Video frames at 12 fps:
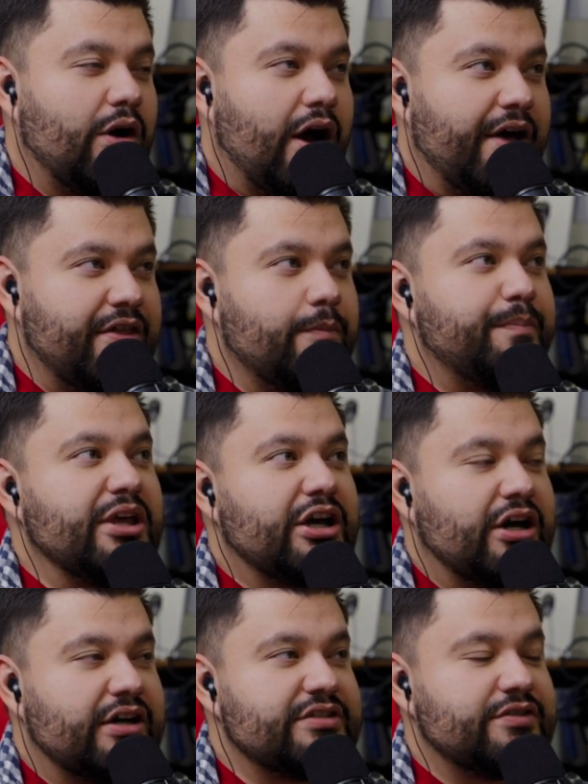I think
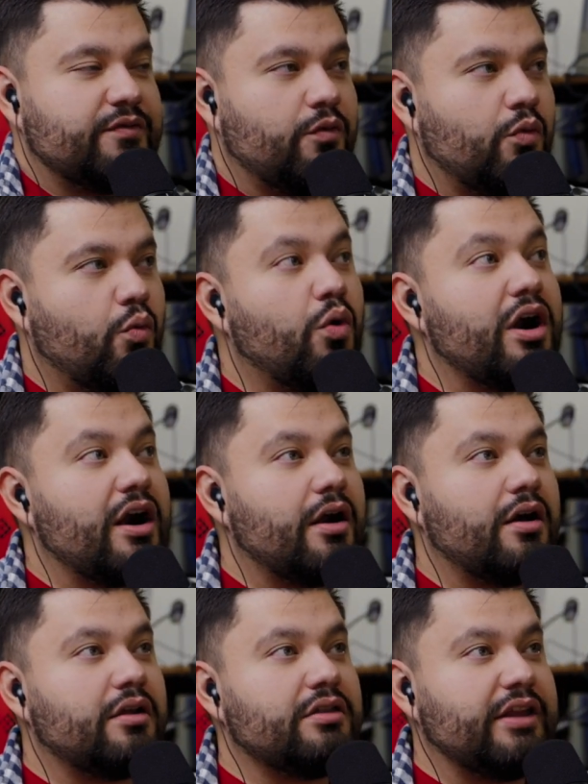because of where,
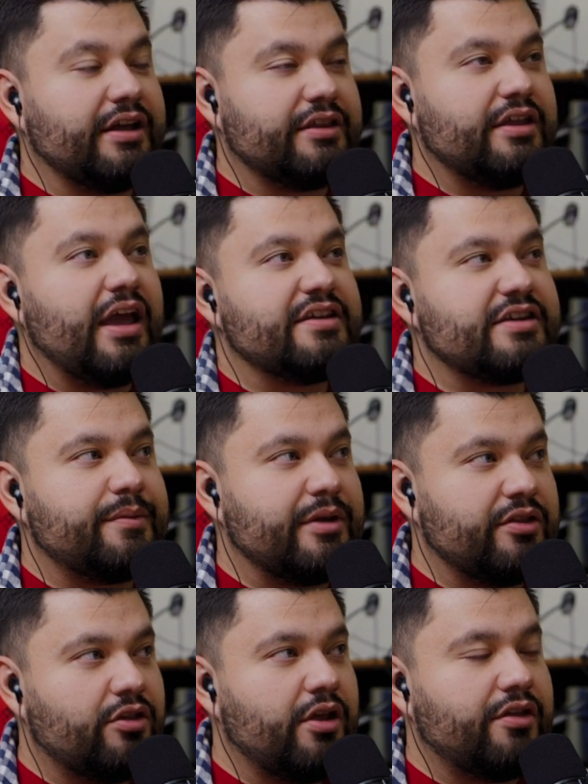like the age I'm
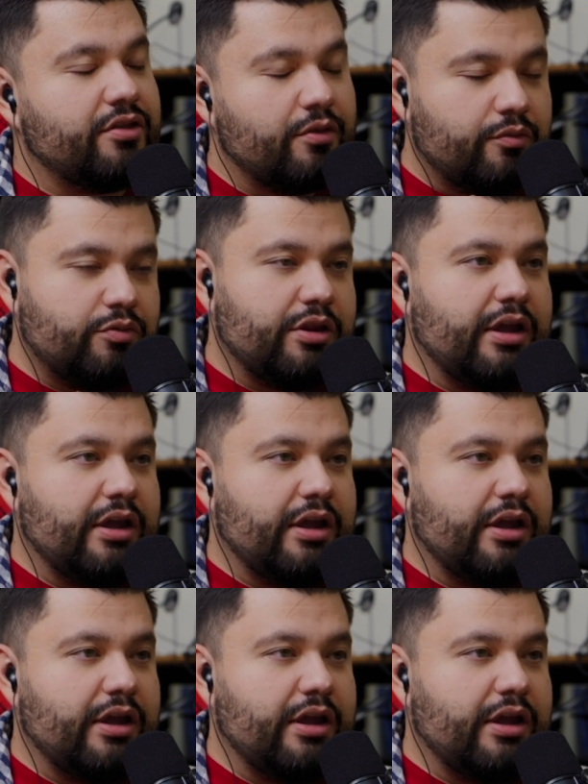in the